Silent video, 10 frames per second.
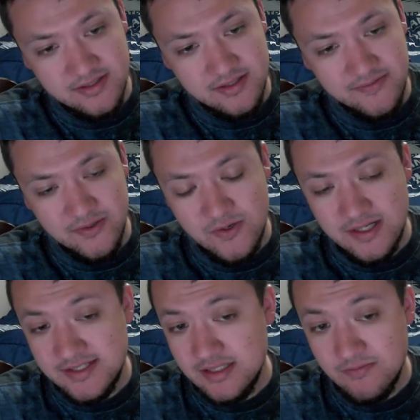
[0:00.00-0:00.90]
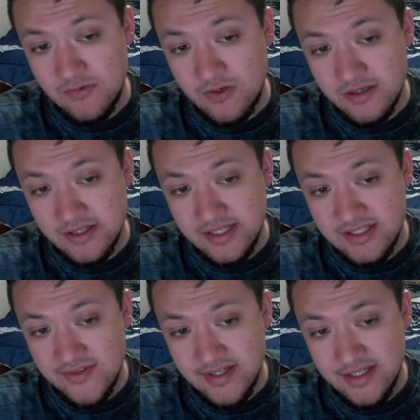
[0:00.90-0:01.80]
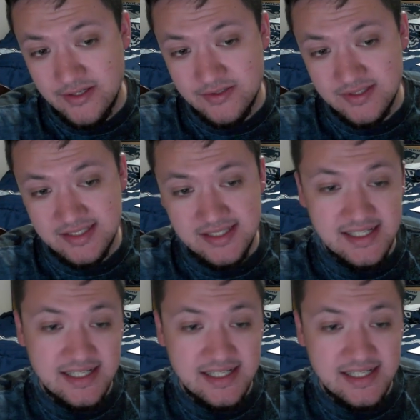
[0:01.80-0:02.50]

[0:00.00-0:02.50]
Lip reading: or if you want to see more of these videos,